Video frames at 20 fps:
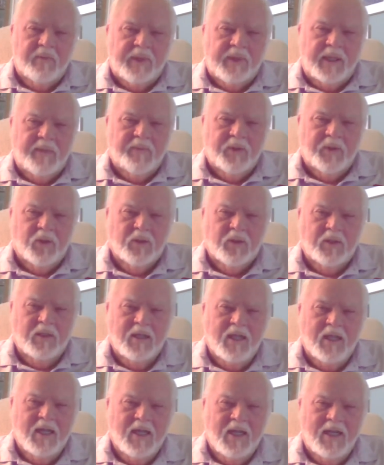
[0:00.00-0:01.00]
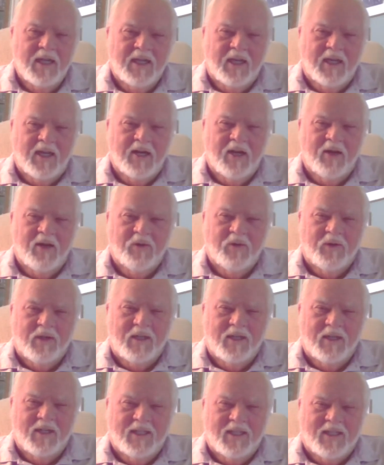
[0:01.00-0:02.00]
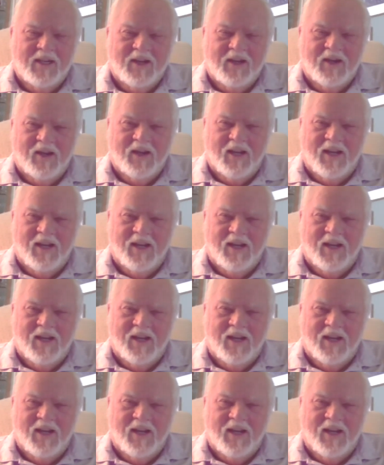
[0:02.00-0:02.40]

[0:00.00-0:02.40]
people, So